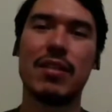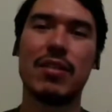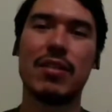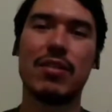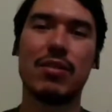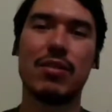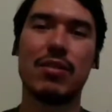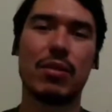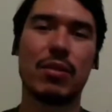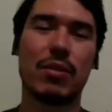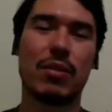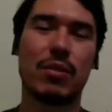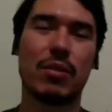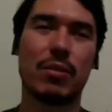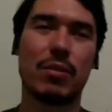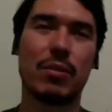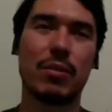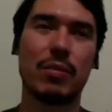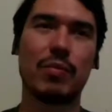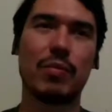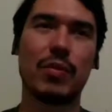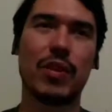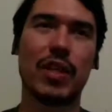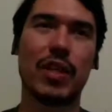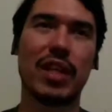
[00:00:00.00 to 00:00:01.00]
So
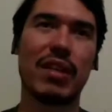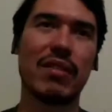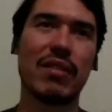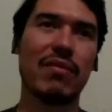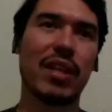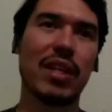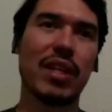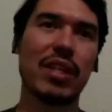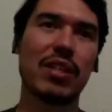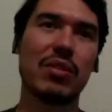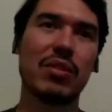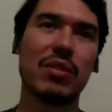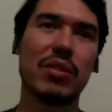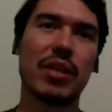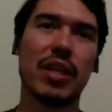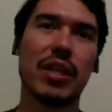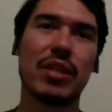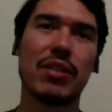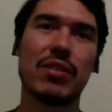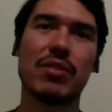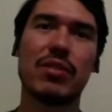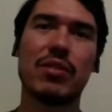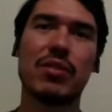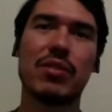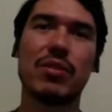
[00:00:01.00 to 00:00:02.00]
I invite you
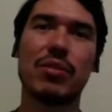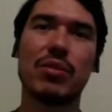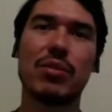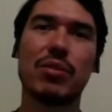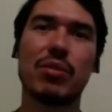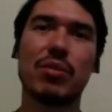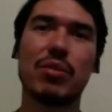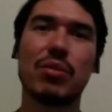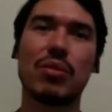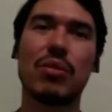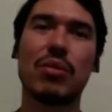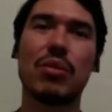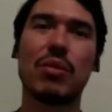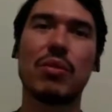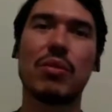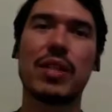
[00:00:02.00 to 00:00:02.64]
guys to, you know,